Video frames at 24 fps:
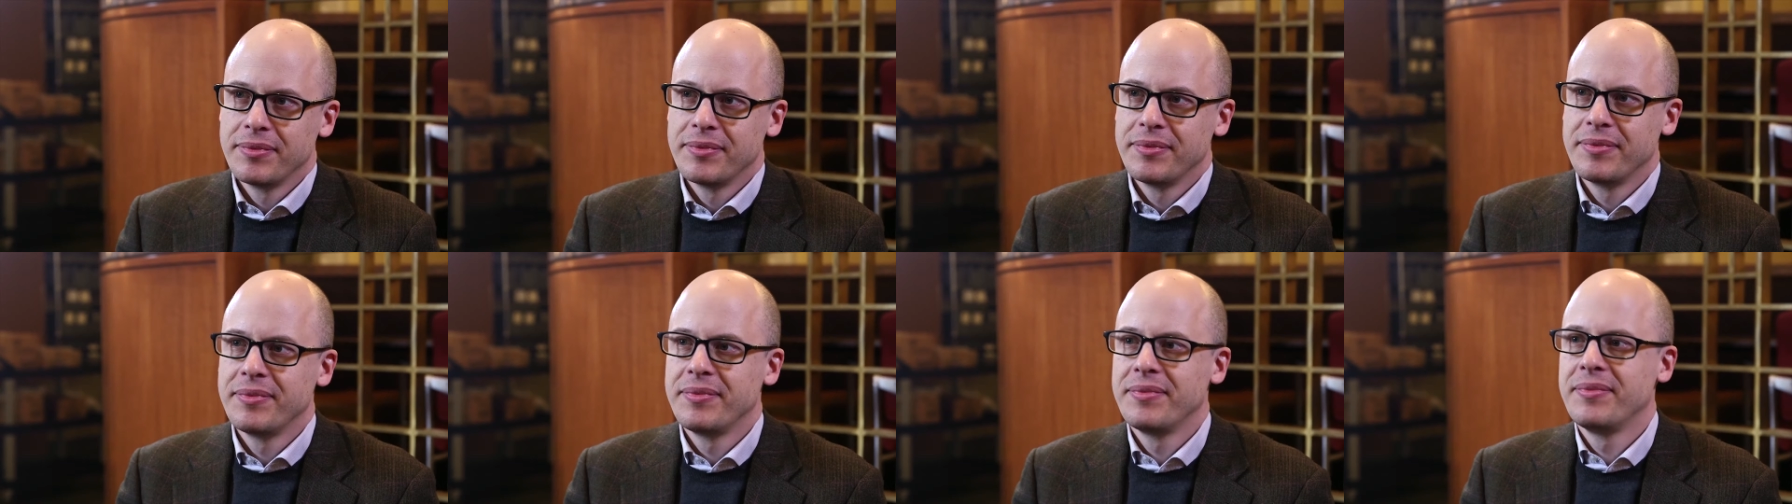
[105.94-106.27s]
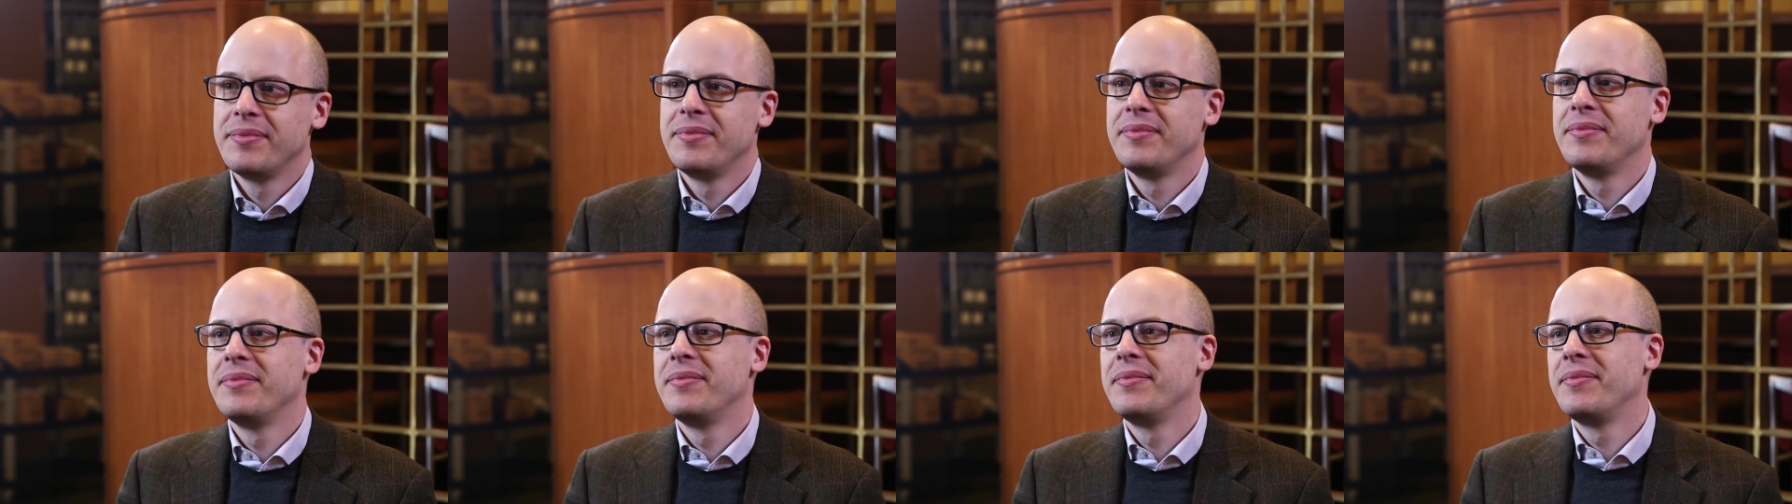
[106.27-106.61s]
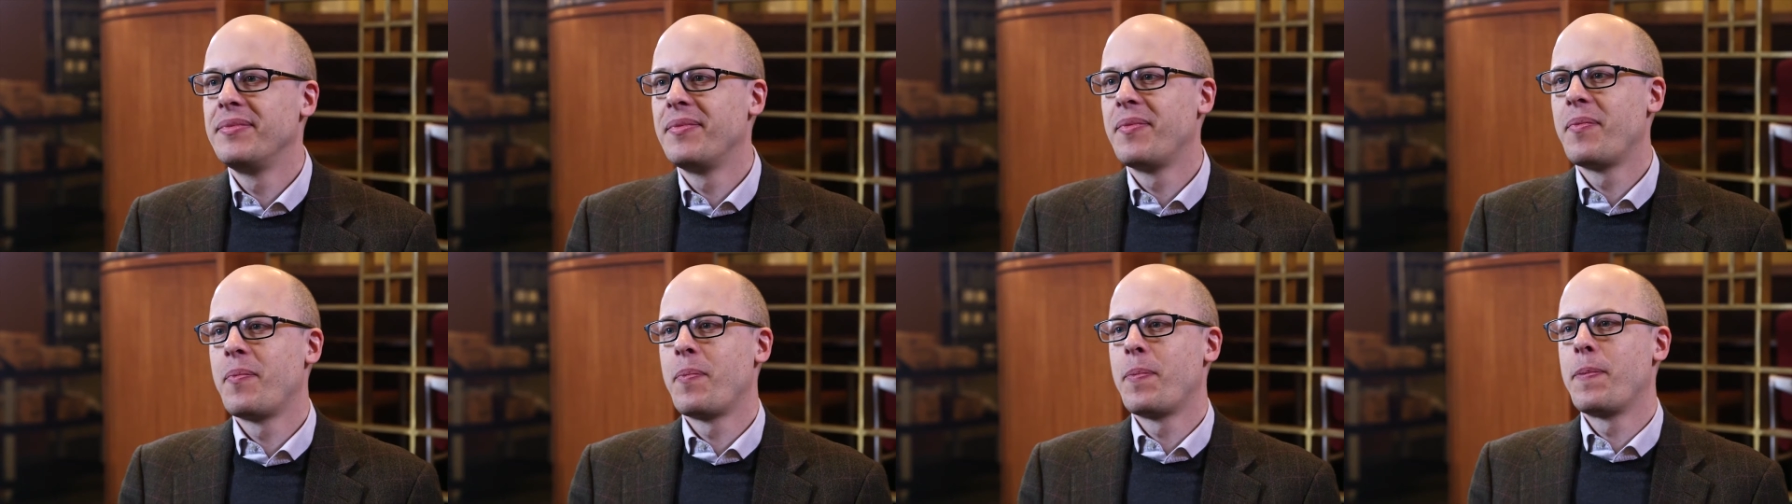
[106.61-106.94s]
that other
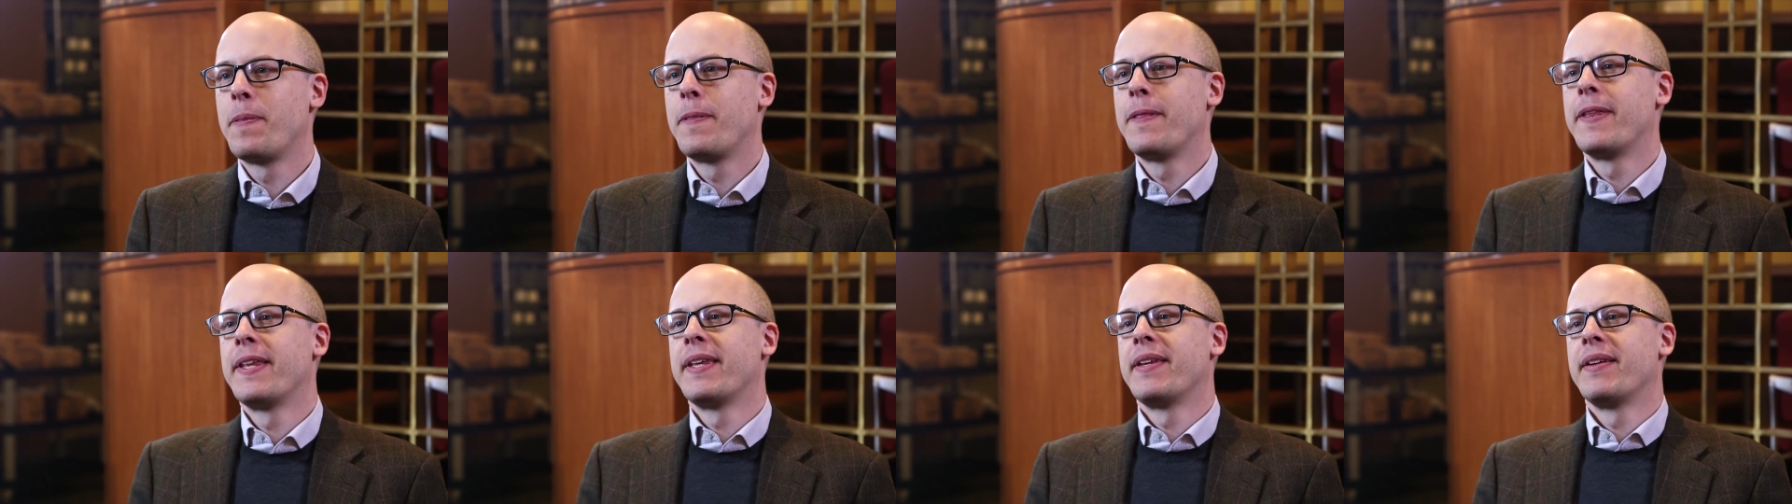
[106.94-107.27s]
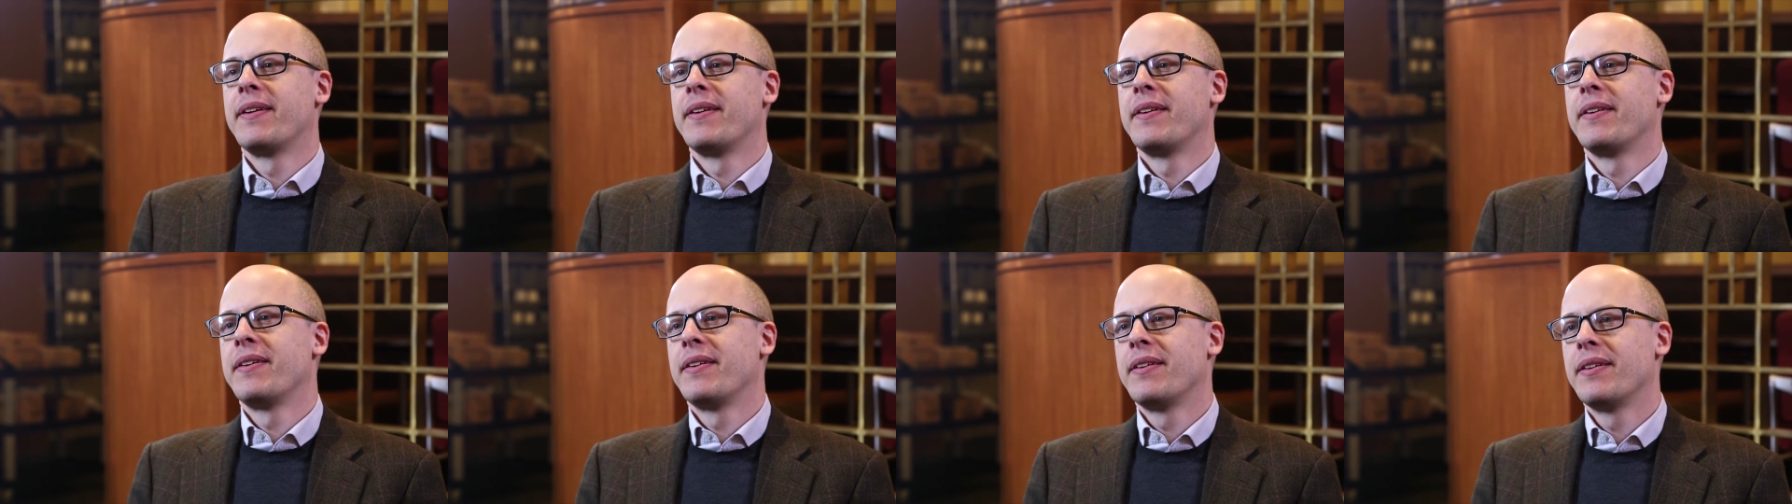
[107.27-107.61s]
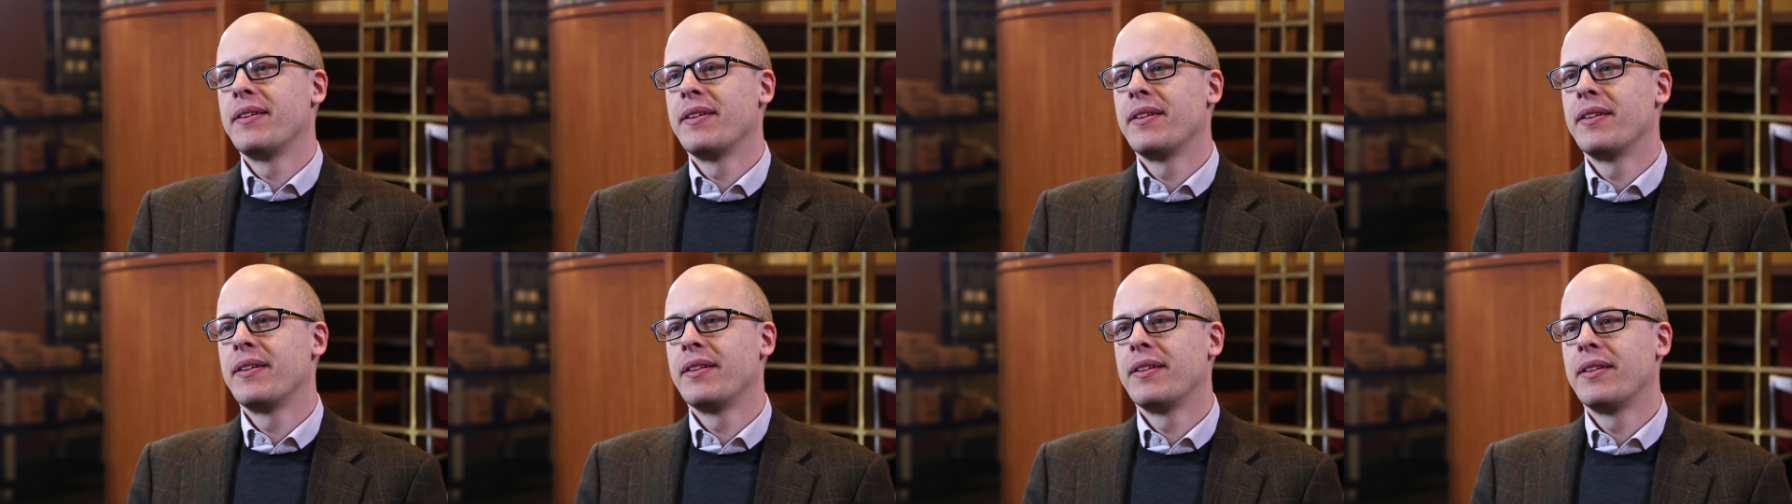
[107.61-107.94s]
scientists, other computer
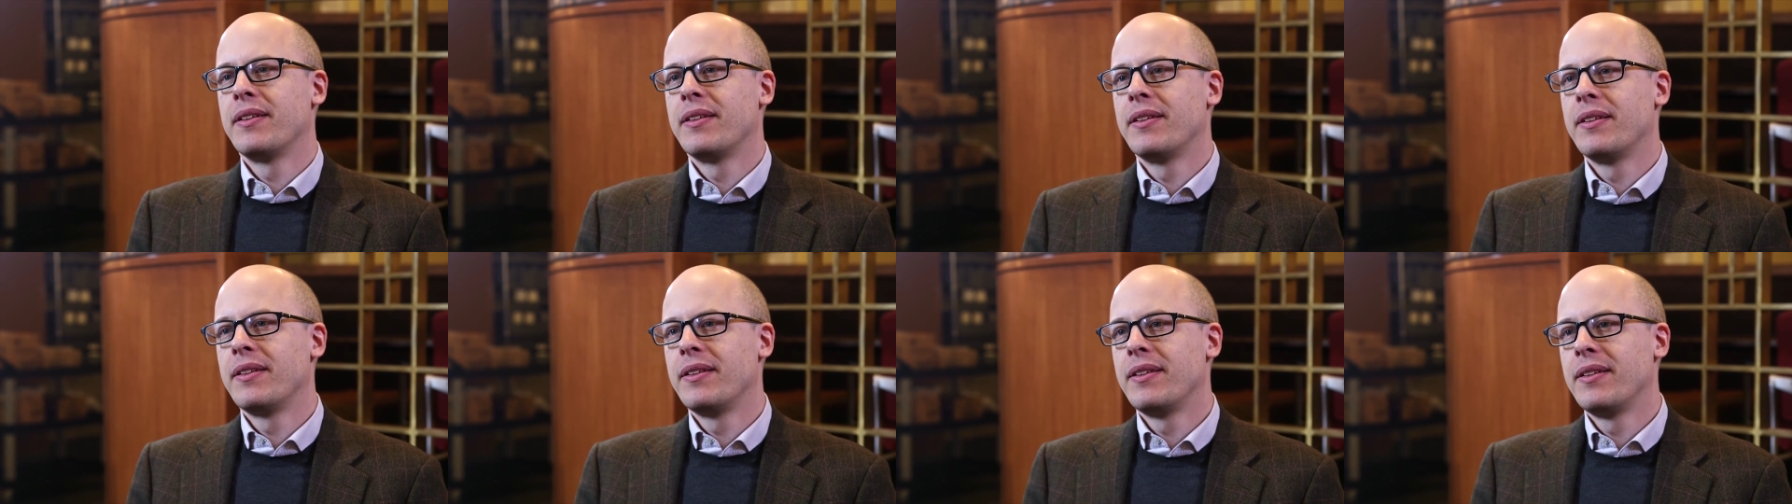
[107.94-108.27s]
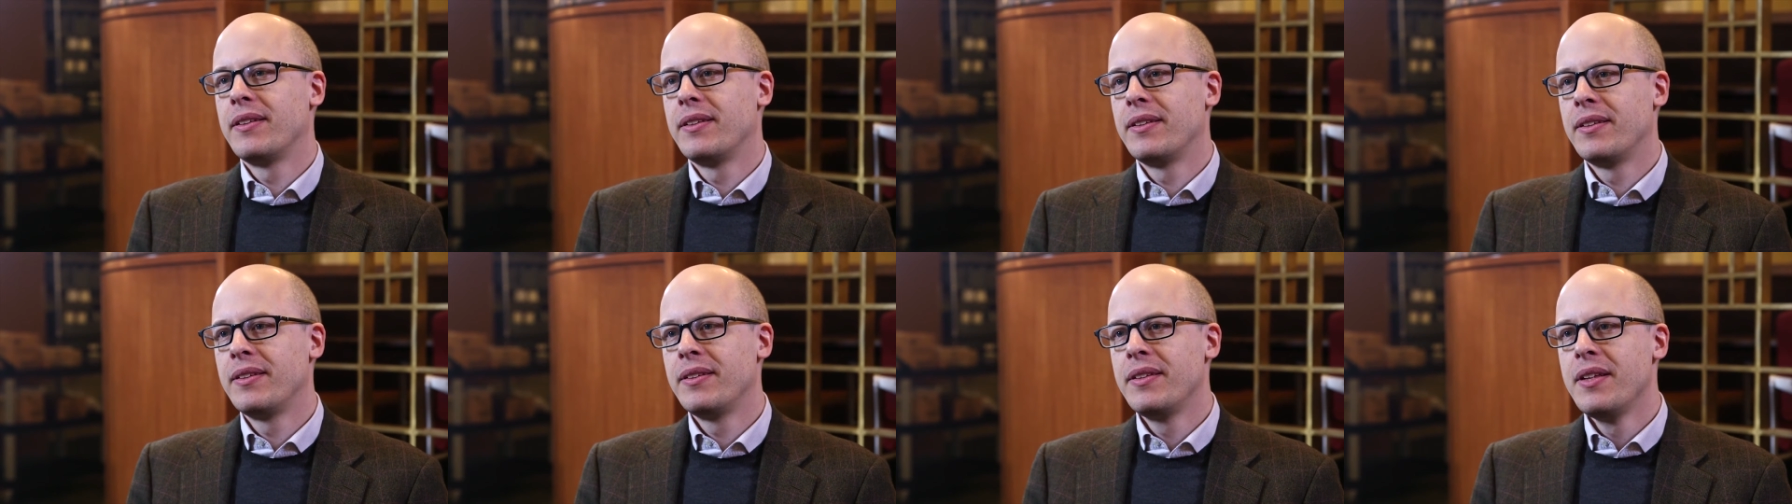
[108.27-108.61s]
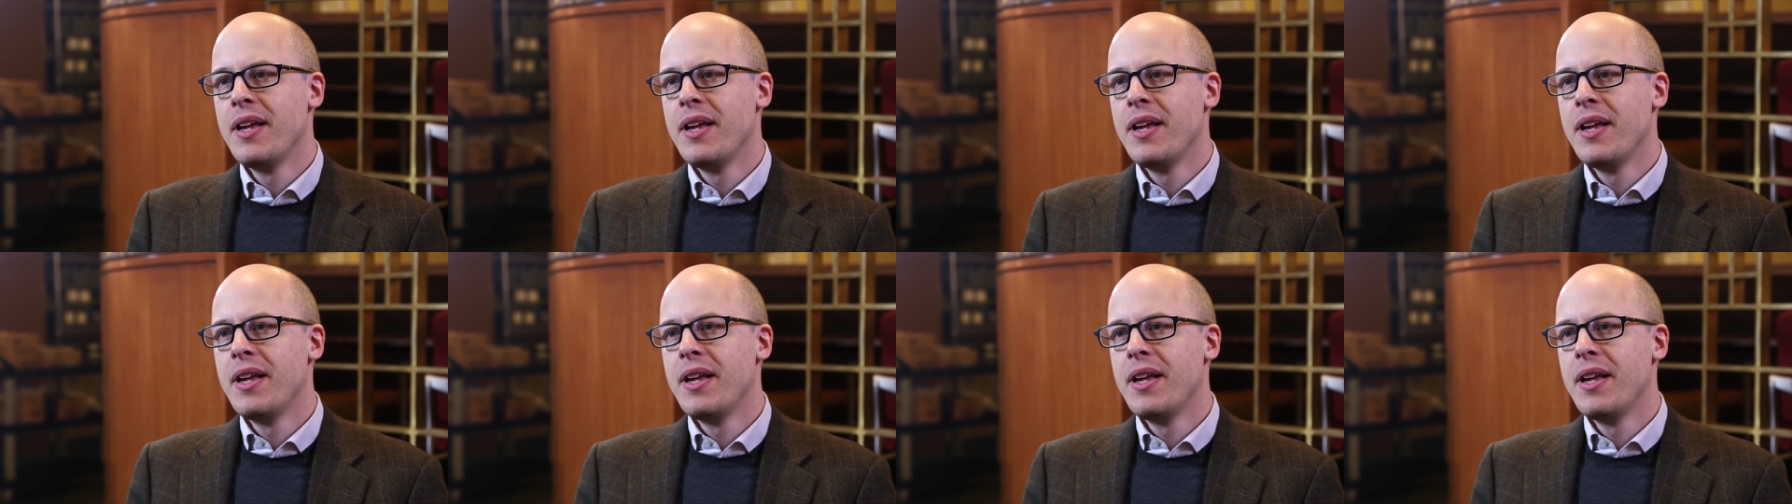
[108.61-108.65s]
experts are skeptical?